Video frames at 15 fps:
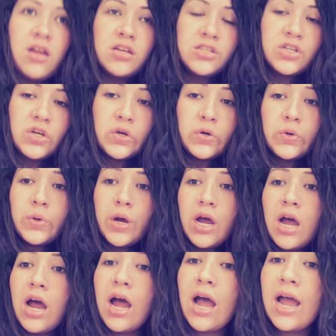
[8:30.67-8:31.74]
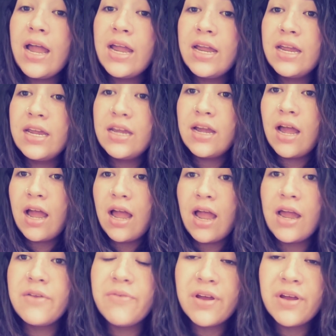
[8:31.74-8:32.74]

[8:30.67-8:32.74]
So I'd